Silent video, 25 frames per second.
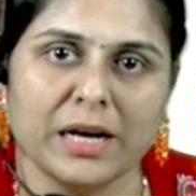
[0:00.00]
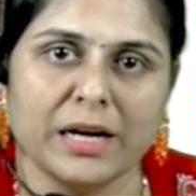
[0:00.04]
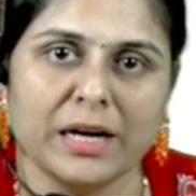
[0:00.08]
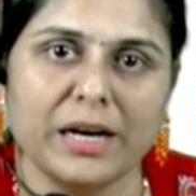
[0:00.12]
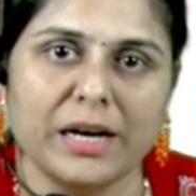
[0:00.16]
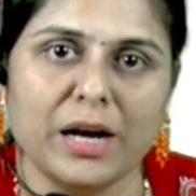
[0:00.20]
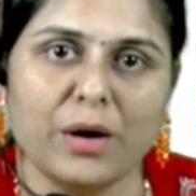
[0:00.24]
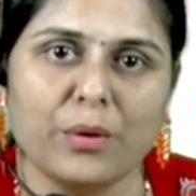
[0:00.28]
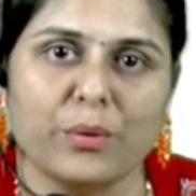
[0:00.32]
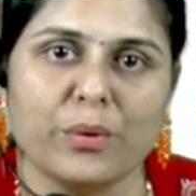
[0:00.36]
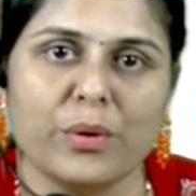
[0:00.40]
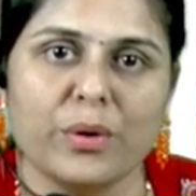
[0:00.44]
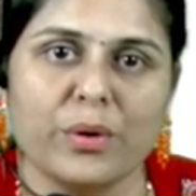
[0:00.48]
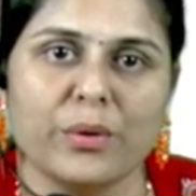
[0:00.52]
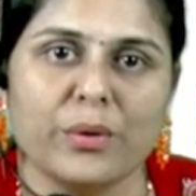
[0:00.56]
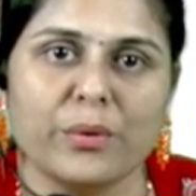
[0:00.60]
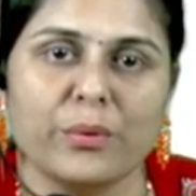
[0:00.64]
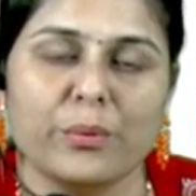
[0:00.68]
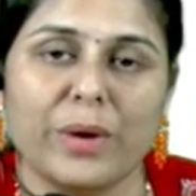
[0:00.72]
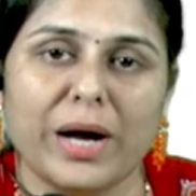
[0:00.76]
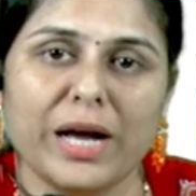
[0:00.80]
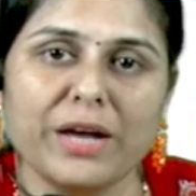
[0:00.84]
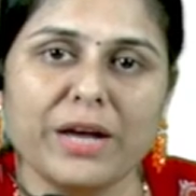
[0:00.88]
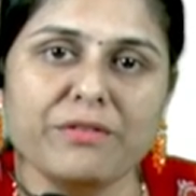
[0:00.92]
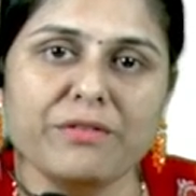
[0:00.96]
Now,
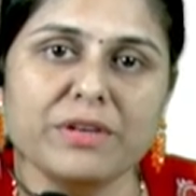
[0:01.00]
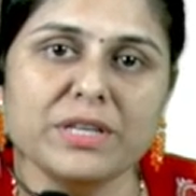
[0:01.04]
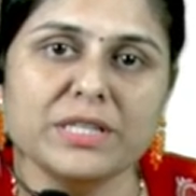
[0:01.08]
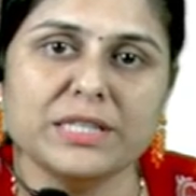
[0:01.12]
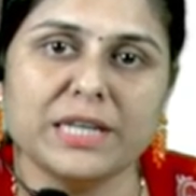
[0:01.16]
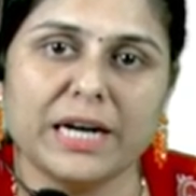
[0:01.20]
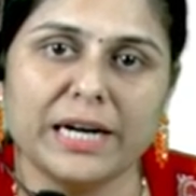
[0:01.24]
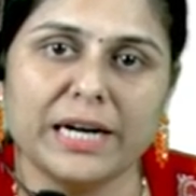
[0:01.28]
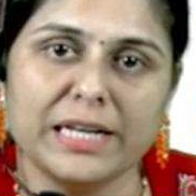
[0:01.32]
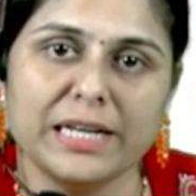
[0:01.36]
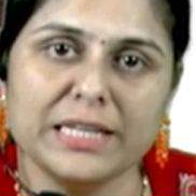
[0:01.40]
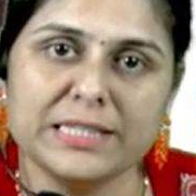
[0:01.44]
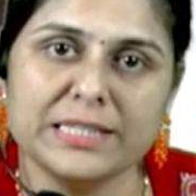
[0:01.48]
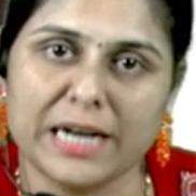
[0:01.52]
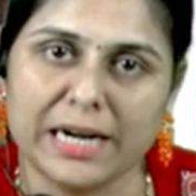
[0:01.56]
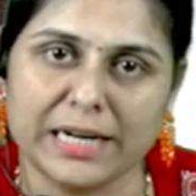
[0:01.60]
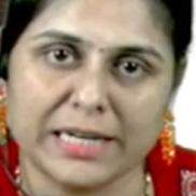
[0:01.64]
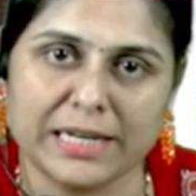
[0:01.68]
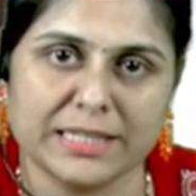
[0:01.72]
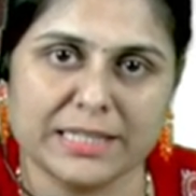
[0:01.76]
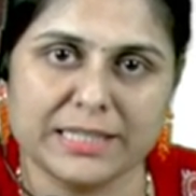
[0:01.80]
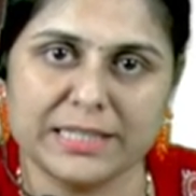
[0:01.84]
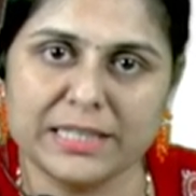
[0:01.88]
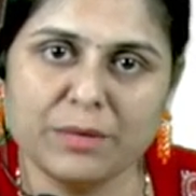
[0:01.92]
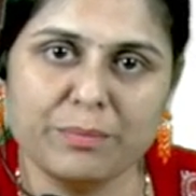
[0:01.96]
why we study
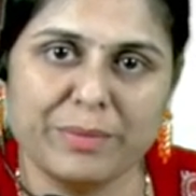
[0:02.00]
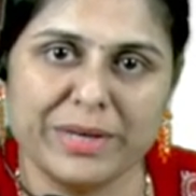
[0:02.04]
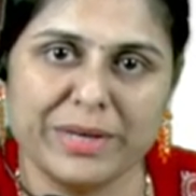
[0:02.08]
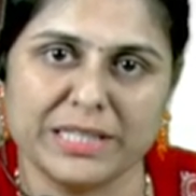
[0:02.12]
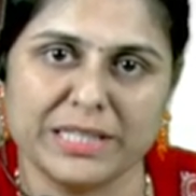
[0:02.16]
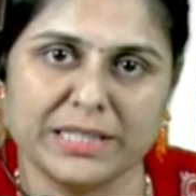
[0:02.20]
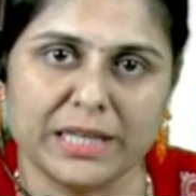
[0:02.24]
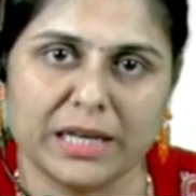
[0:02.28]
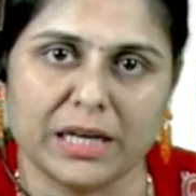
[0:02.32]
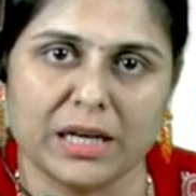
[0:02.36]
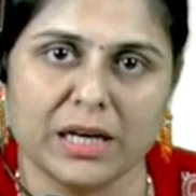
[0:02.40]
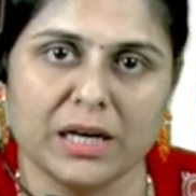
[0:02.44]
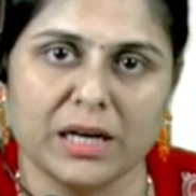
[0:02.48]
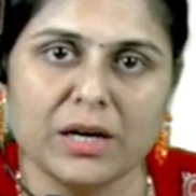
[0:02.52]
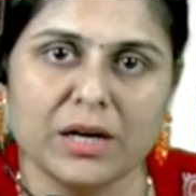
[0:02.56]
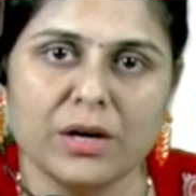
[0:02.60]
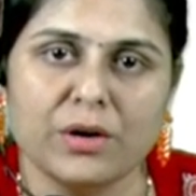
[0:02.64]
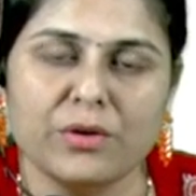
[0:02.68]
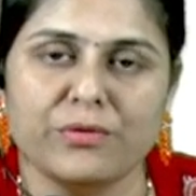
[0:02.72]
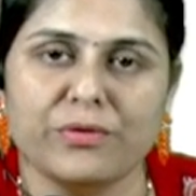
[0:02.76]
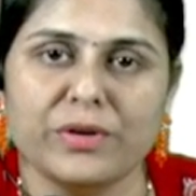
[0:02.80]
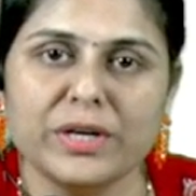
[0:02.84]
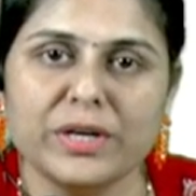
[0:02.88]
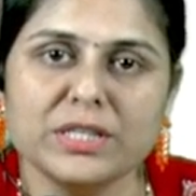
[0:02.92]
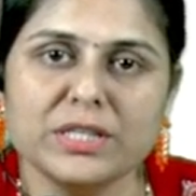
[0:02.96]
statistics basic?
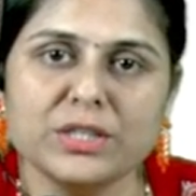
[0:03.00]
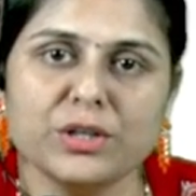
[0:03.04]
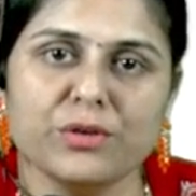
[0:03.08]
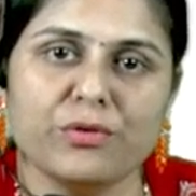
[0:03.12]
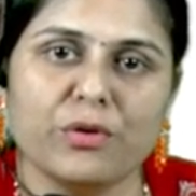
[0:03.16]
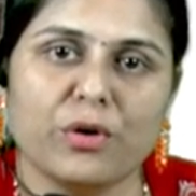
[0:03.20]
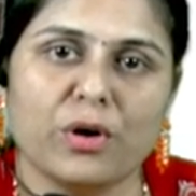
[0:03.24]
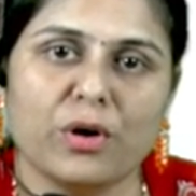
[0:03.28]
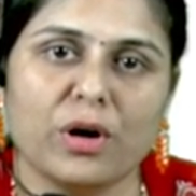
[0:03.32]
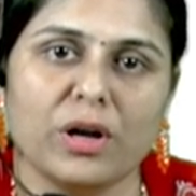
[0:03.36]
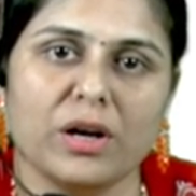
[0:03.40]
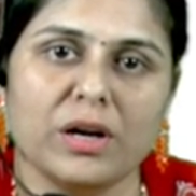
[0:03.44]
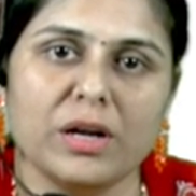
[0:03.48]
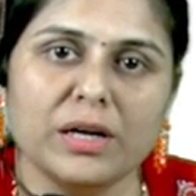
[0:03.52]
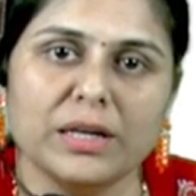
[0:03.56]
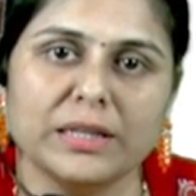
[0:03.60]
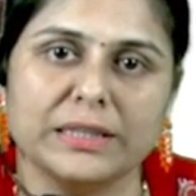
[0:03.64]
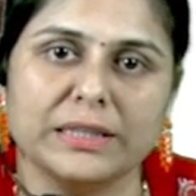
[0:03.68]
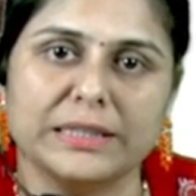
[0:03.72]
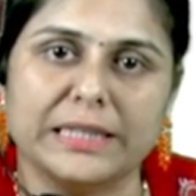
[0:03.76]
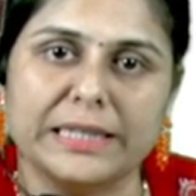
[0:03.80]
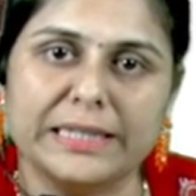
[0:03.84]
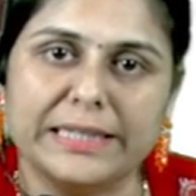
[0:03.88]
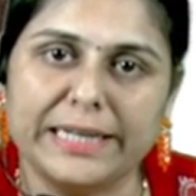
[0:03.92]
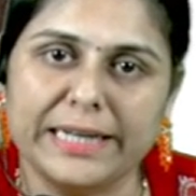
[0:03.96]
First of all,
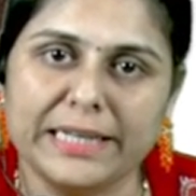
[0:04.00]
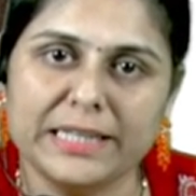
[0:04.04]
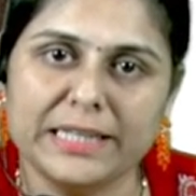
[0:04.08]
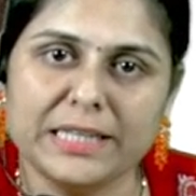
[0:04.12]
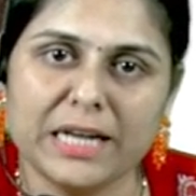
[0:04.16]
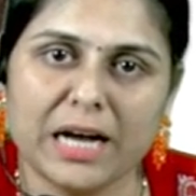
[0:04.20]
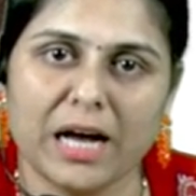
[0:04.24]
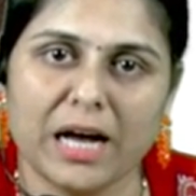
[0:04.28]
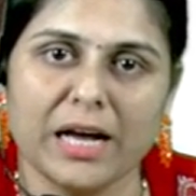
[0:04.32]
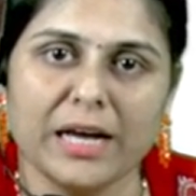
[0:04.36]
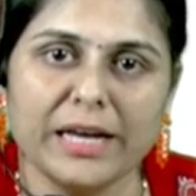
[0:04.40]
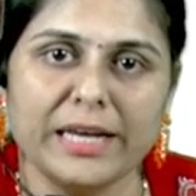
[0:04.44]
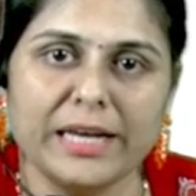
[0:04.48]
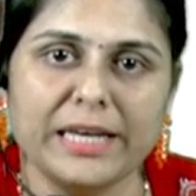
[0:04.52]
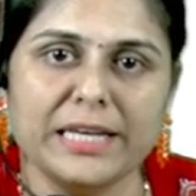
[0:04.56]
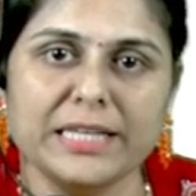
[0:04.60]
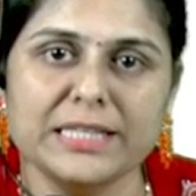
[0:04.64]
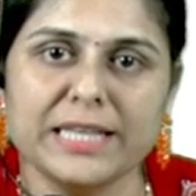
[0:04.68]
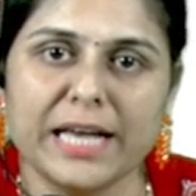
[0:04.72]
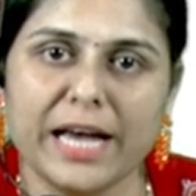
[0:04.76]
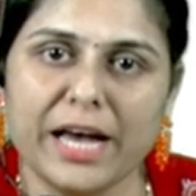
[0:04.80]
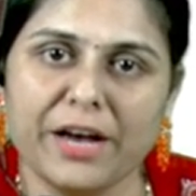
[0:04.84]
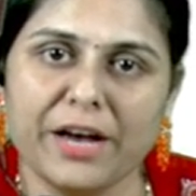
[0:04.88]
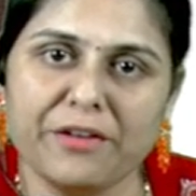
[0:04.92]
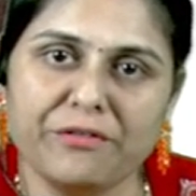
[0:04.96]
the data
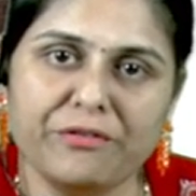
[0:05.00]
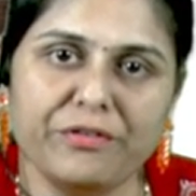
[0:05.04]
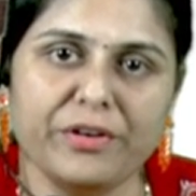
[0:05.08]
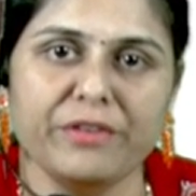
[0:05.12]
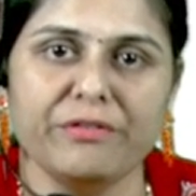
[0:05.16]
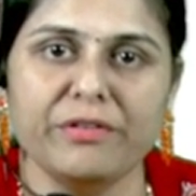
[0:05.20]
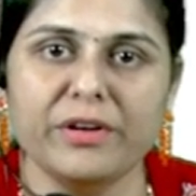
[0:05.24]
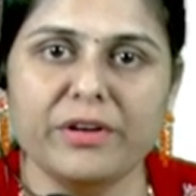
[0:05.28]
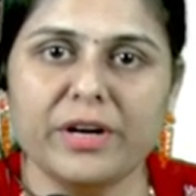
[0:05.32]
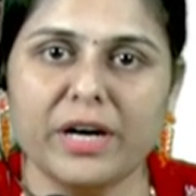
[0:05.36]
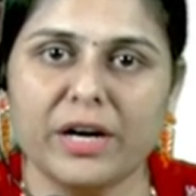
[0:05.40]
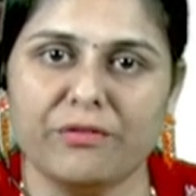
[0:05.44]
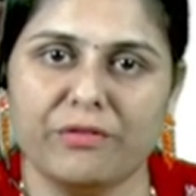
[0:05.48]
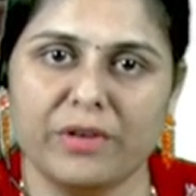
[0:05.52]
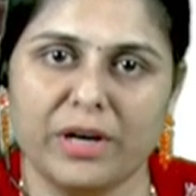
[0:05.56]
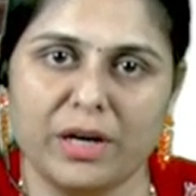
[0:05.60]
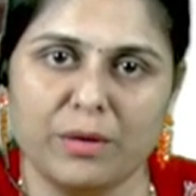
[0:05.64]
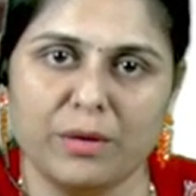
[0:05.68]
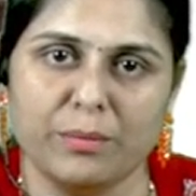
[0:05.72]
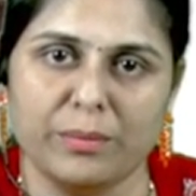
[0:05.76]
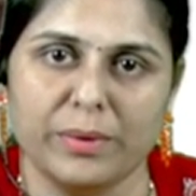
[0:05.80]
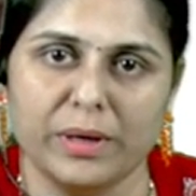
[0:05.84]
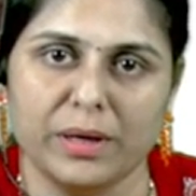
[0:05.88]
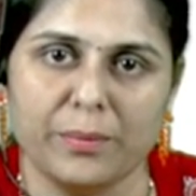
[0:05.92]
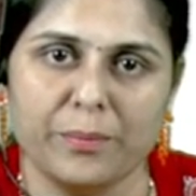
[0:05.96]
is everywhere
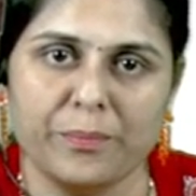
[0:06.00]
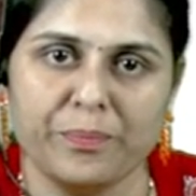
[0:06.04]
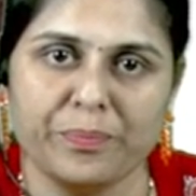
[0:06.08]
available.